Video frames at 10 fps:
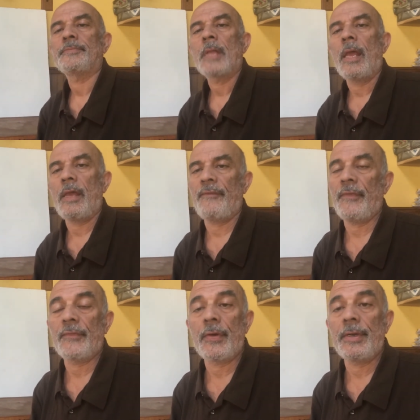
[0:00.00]
Hey,
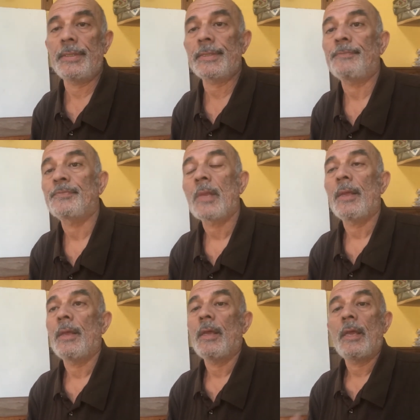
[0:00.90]
fifth graders.
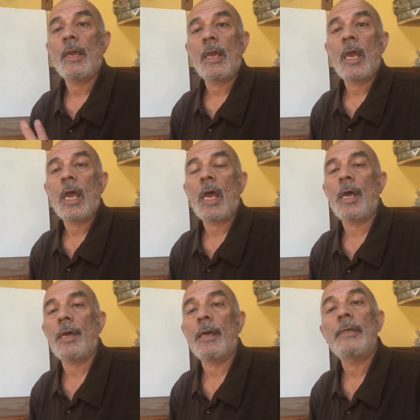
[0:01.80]

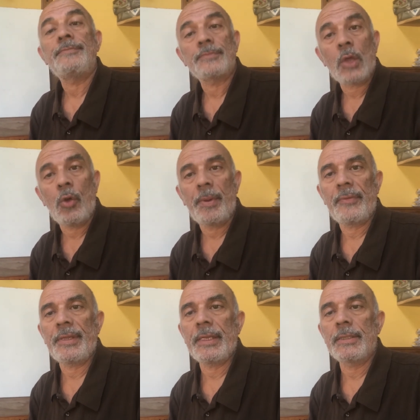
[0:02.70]
Hope
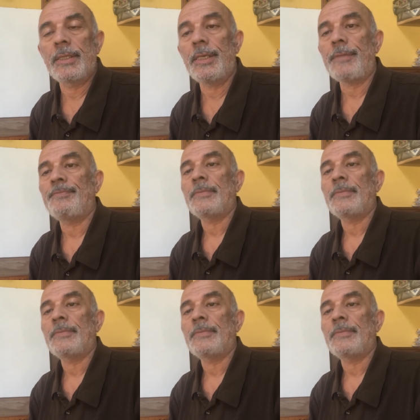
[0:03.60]
everything is good.